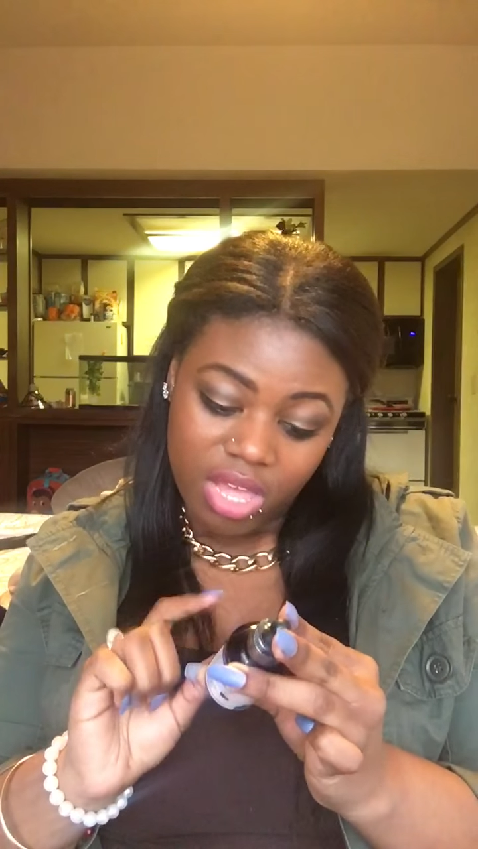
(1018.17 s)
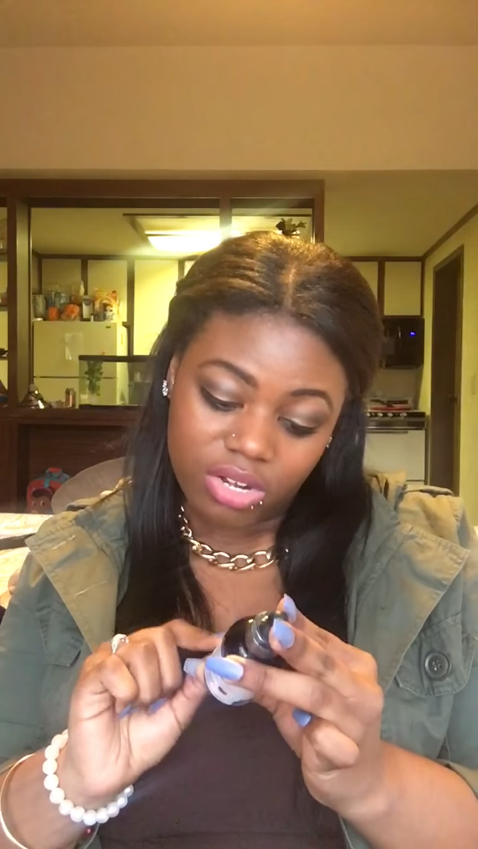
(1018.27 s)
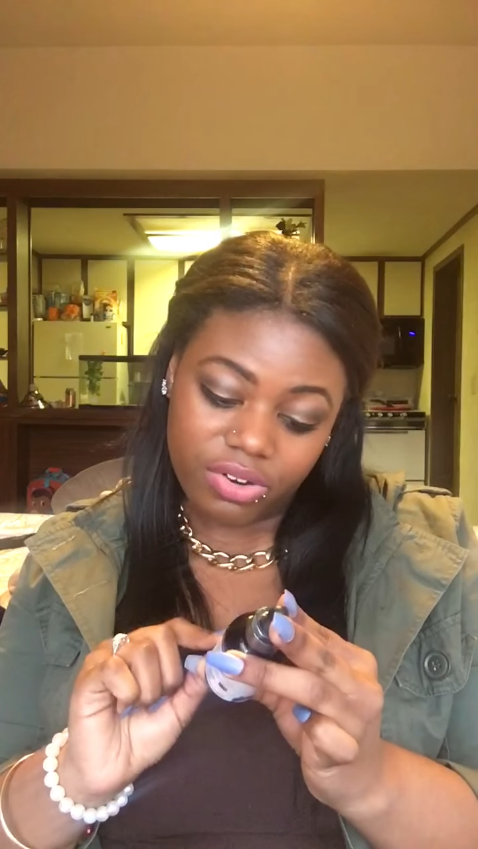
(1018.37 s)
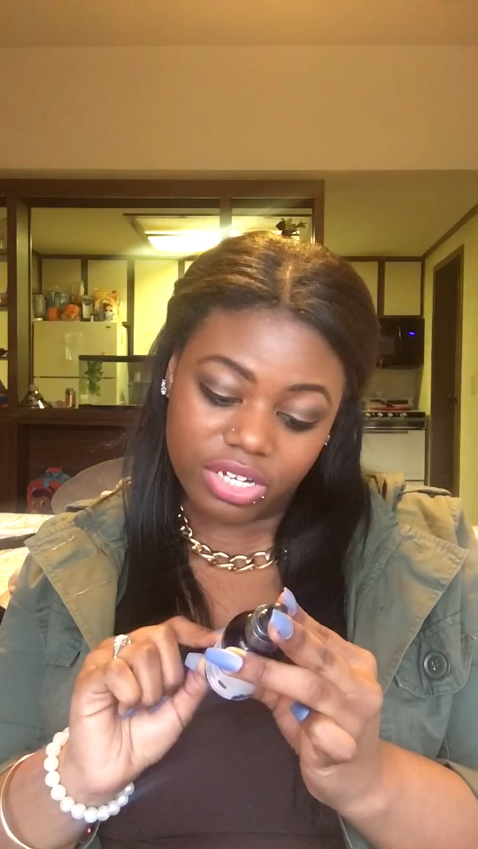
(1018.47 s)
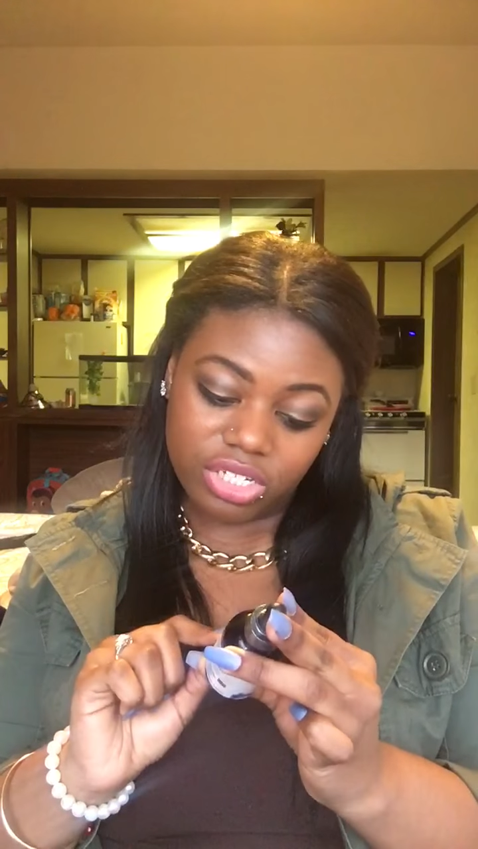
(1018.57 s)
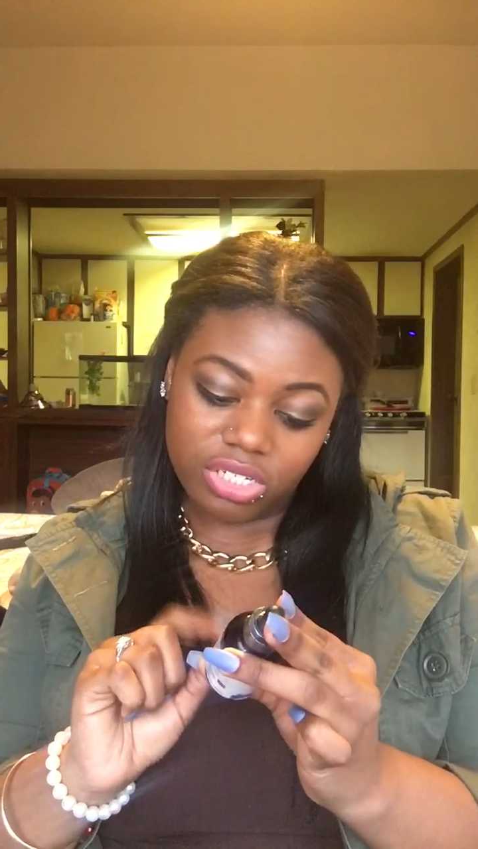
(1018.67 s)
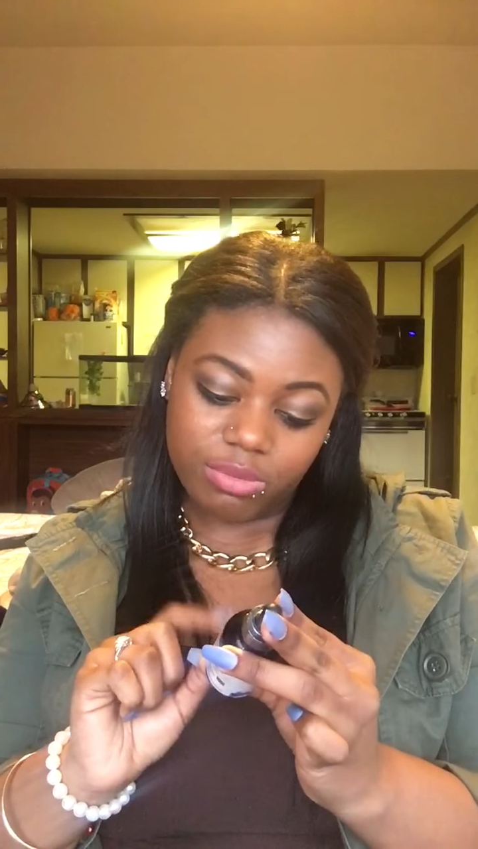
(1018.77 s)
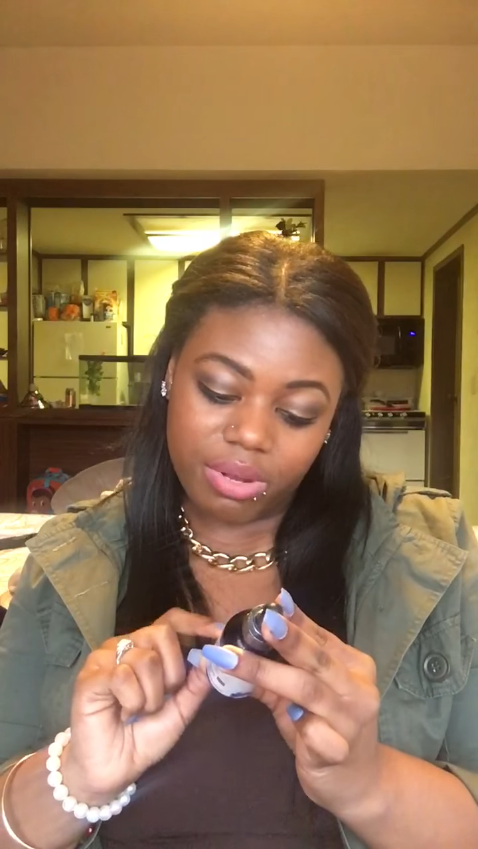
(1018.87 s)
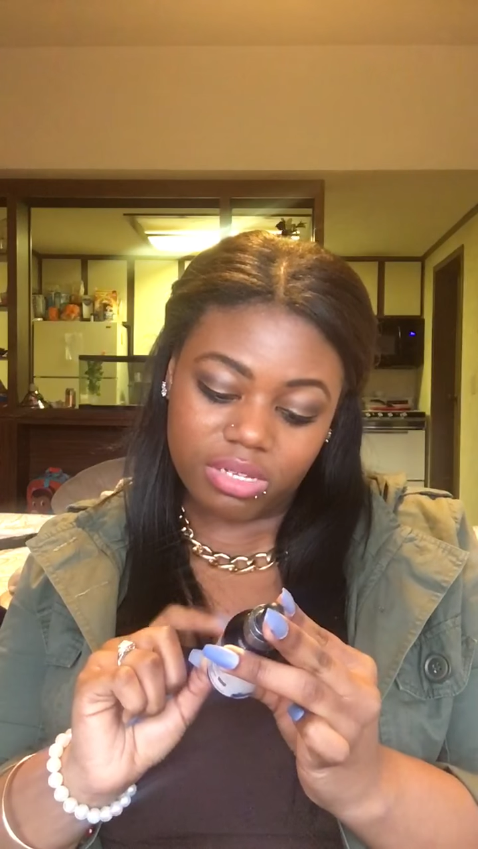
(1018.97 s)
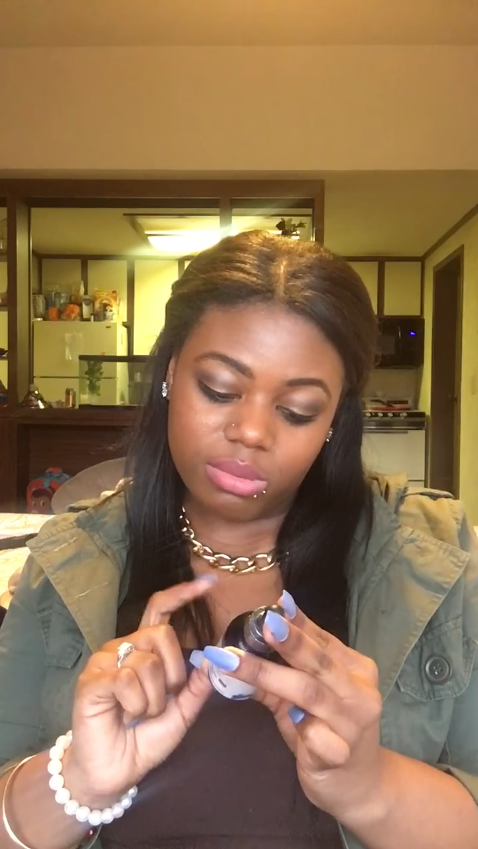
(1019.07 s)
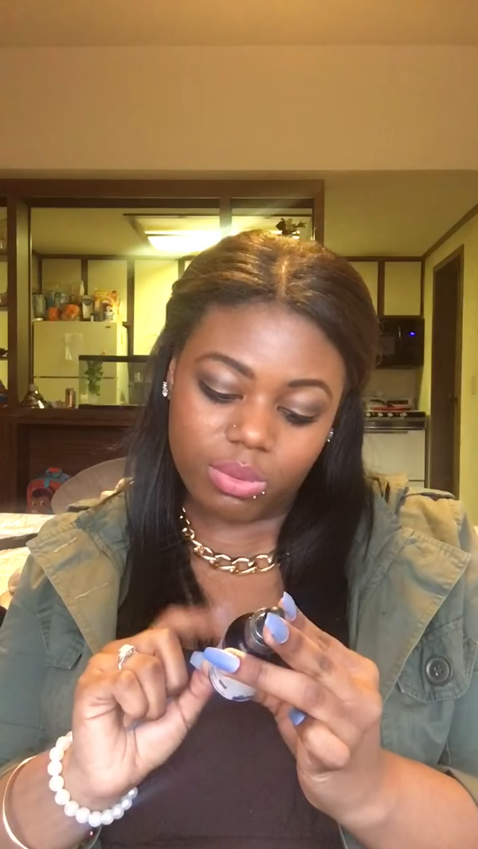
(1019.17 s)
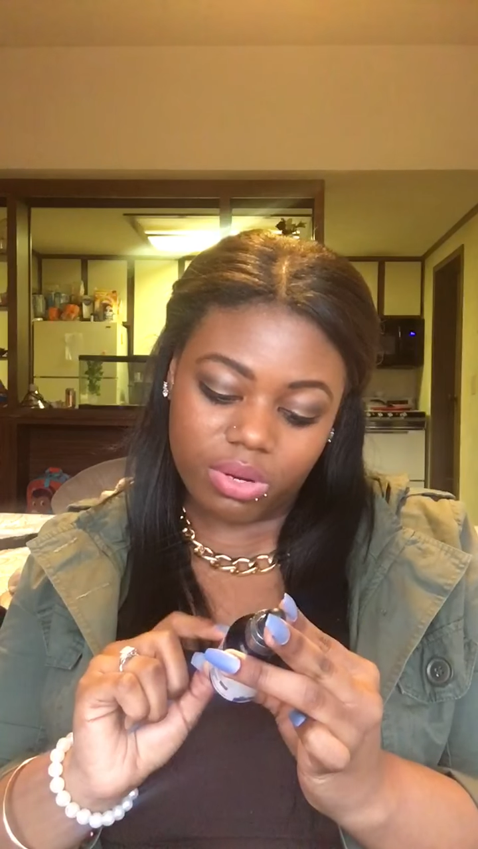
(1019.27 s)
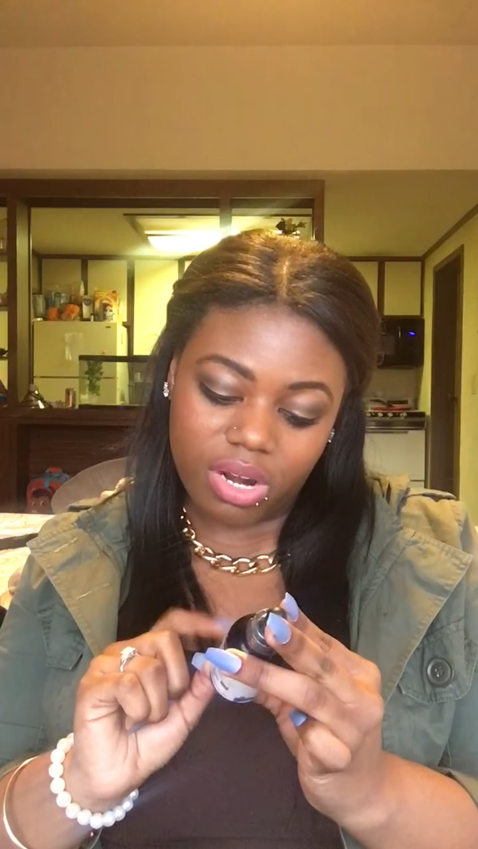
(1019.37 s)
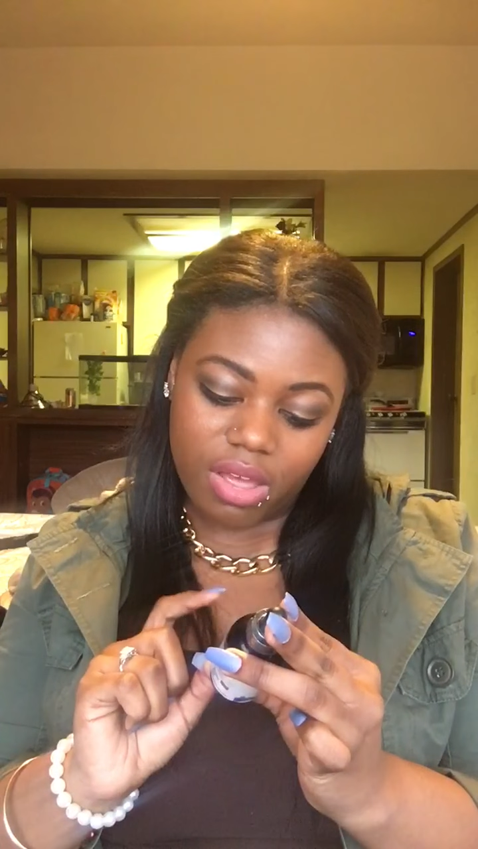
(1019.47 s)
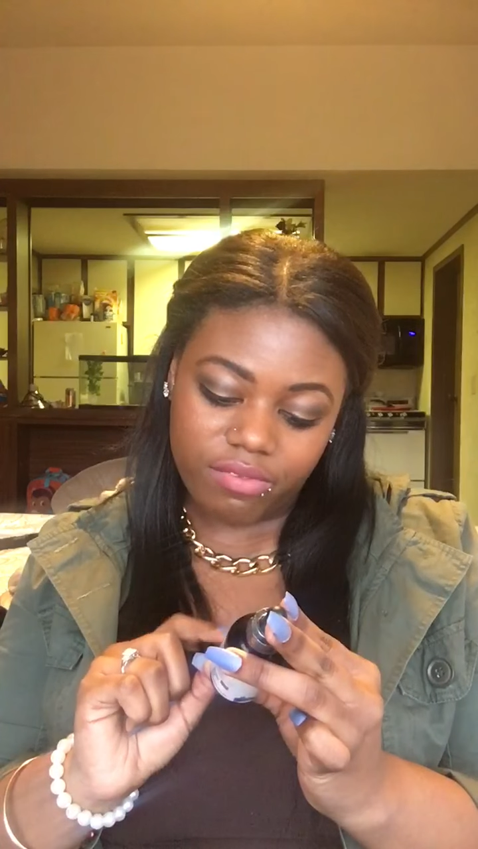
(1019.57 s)
Directions: approximately
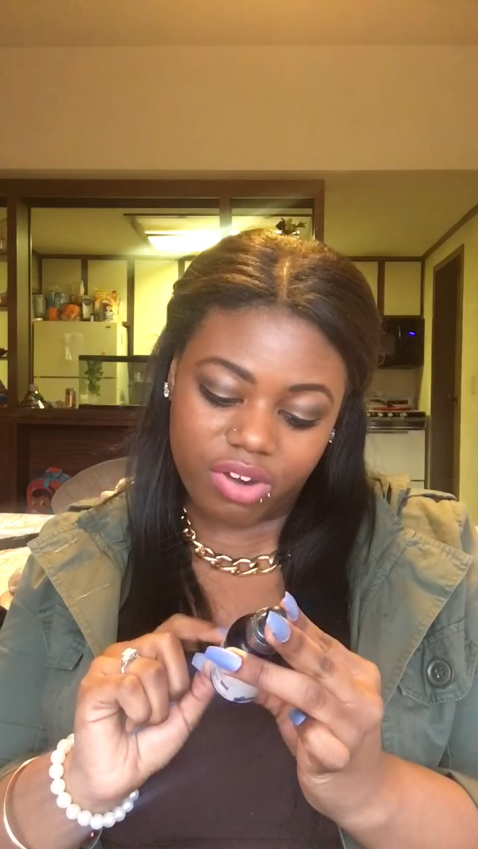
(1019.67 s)
1.5